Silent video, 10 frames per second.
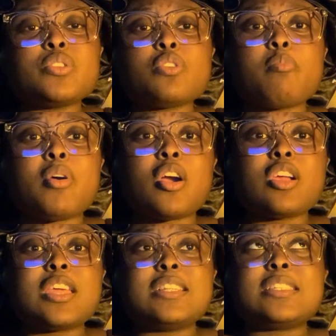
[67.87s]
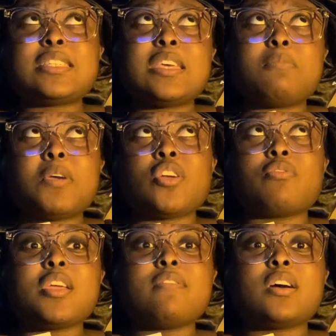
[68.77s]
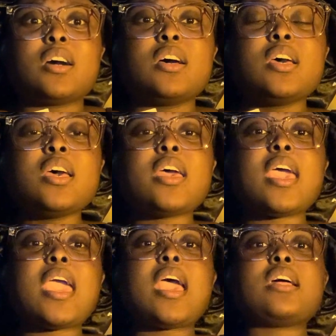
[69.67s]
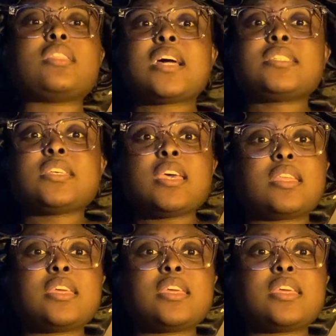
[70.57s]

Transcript: to a party and seeing McReva, and that's it.